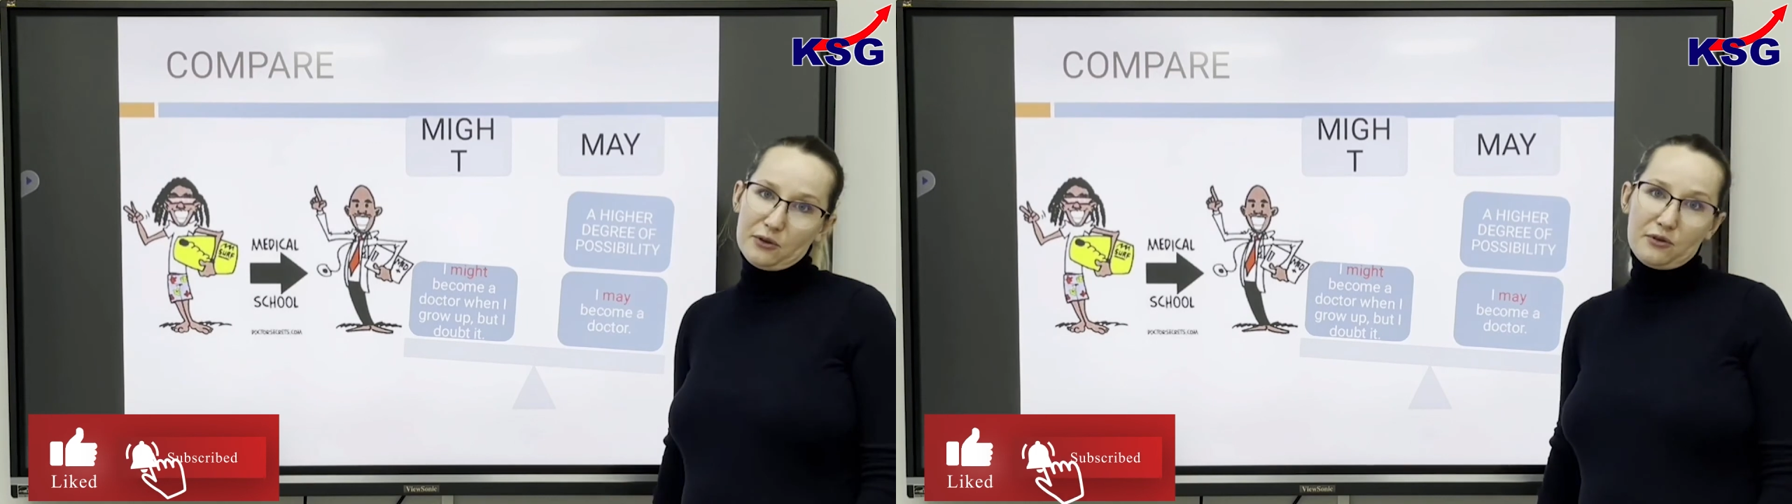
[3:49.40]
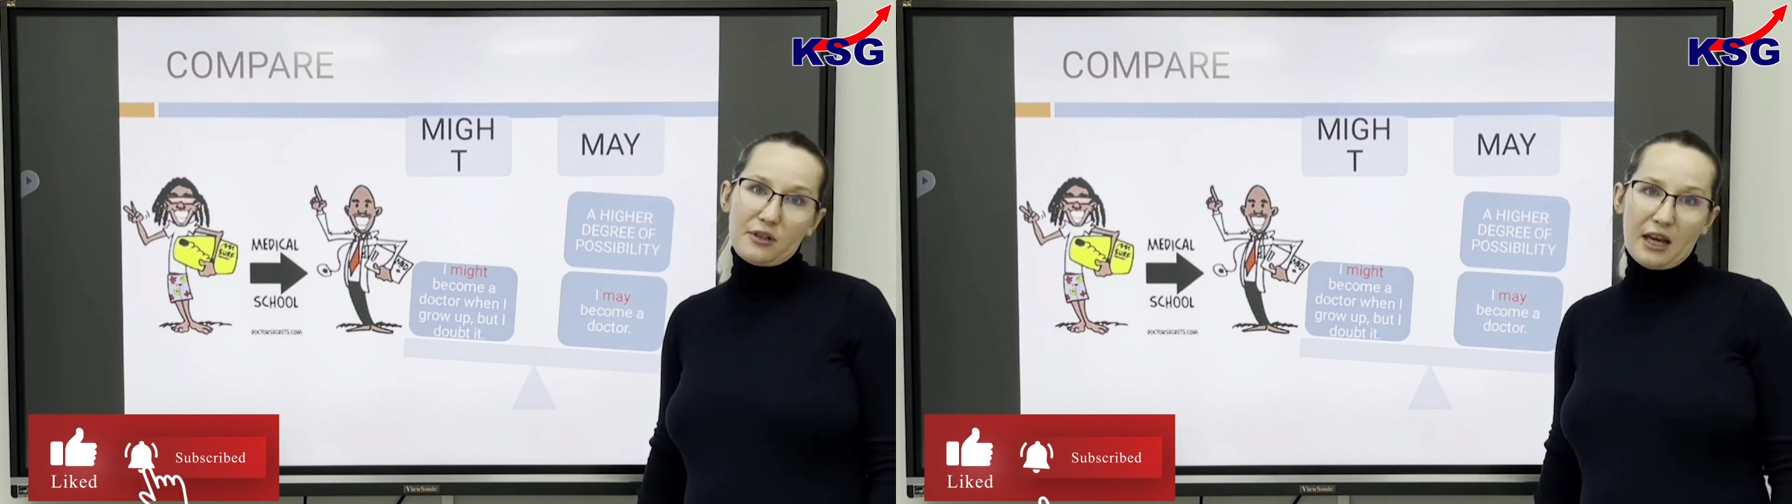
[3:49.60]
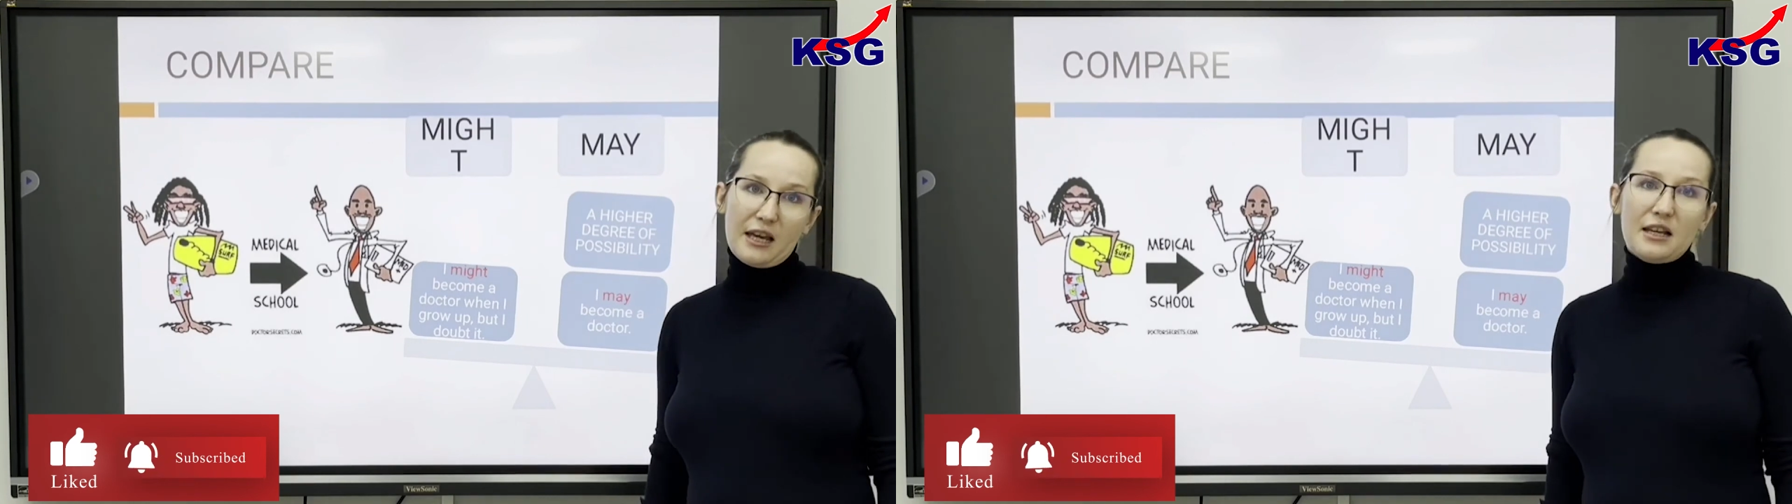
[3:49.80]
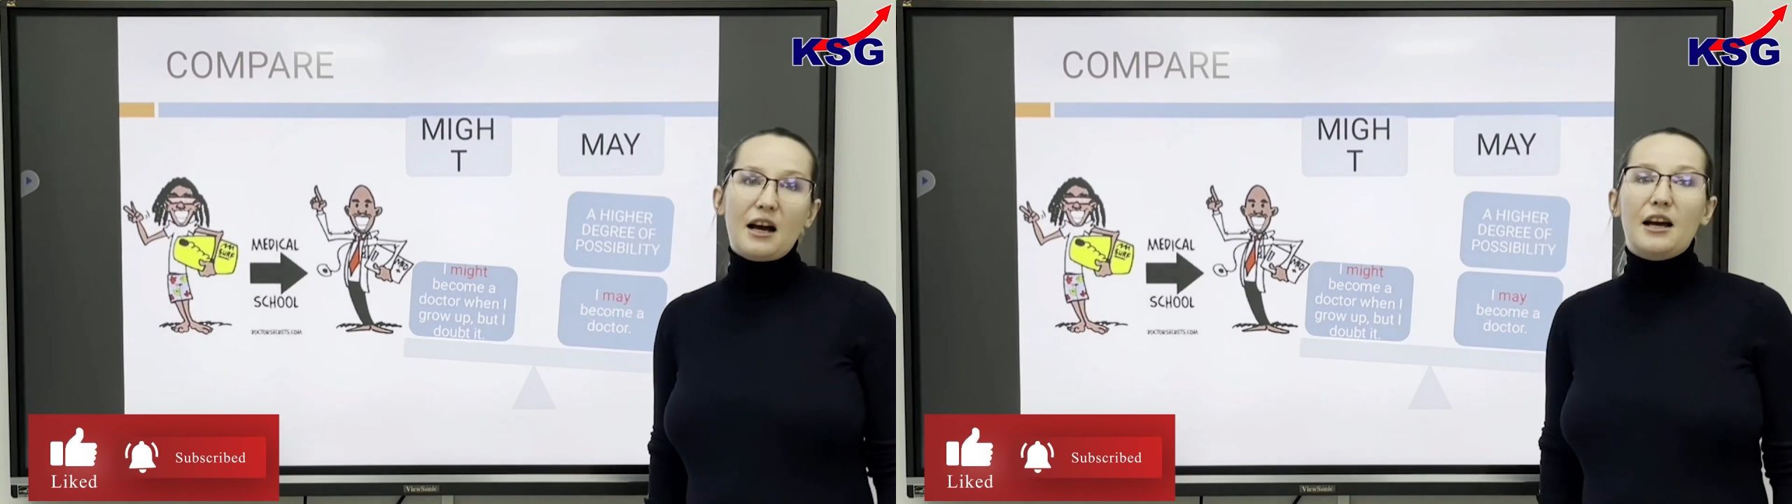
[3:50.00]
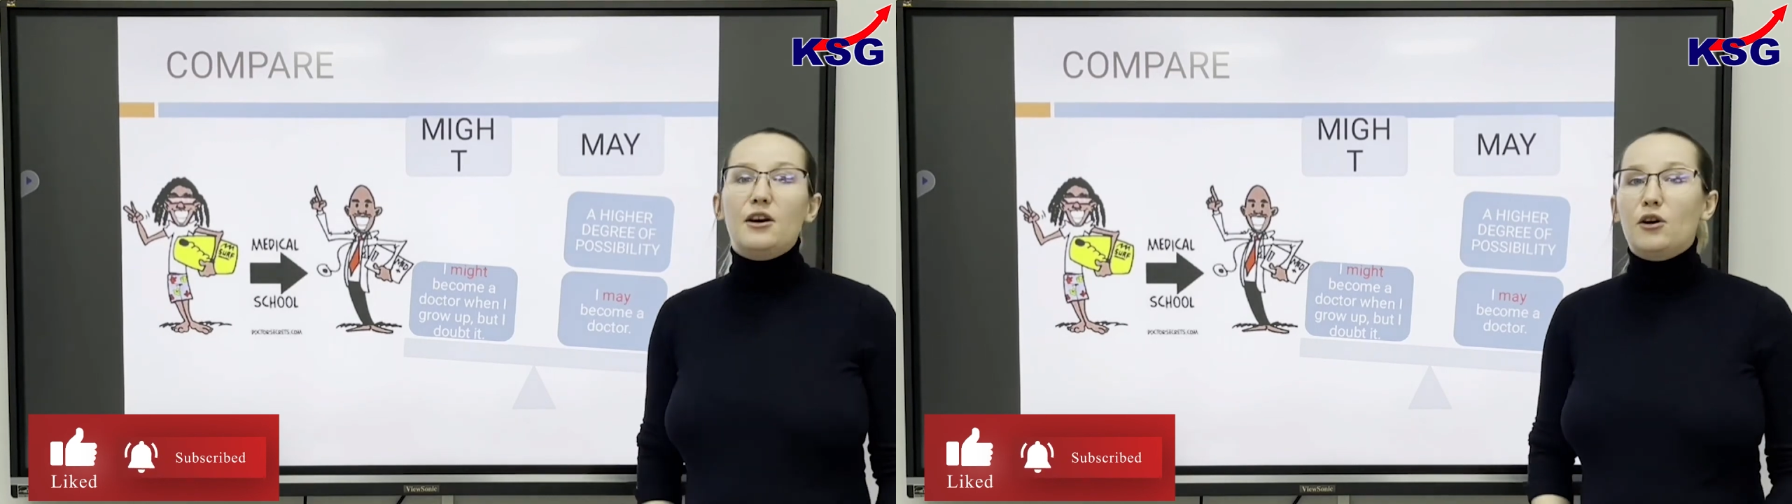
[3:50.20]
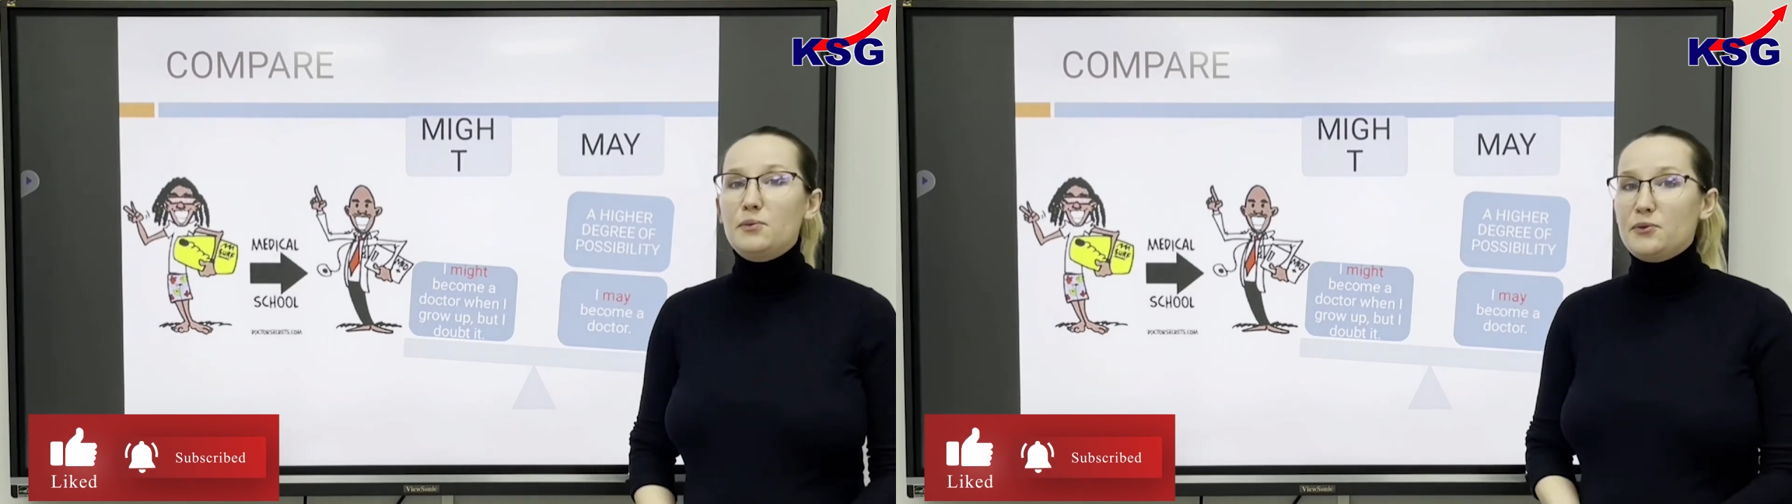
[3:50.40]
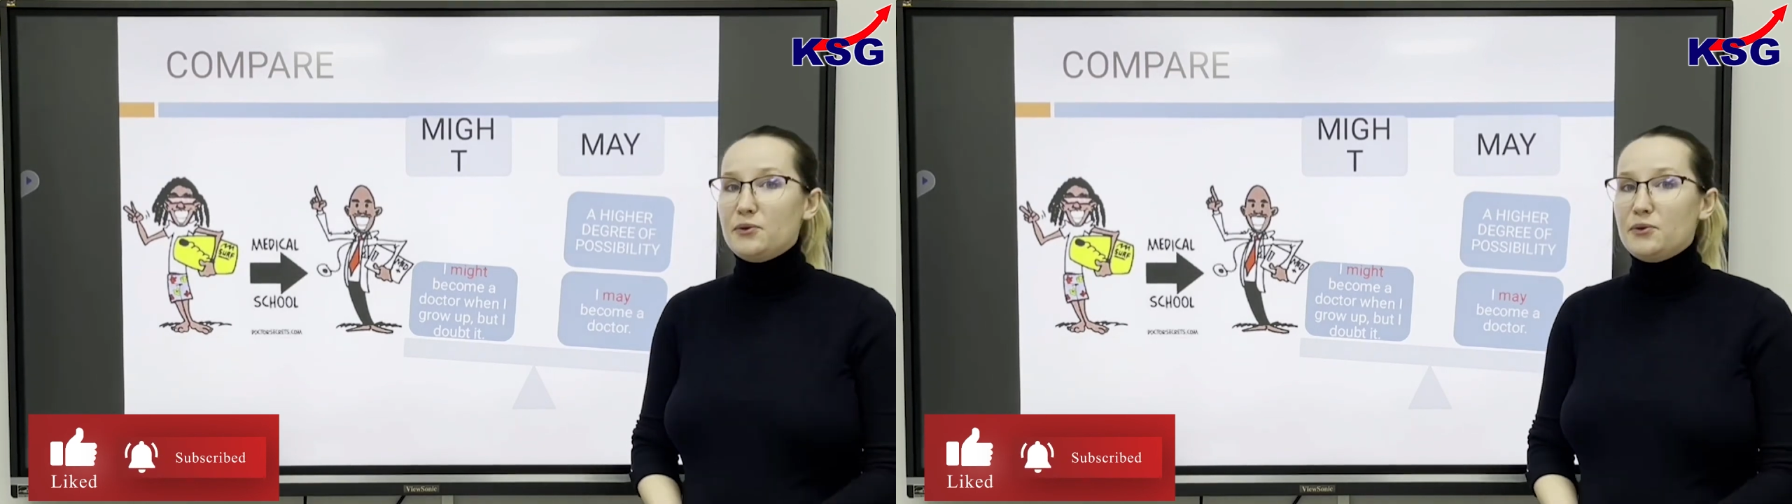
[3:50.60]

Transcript: lesson for today.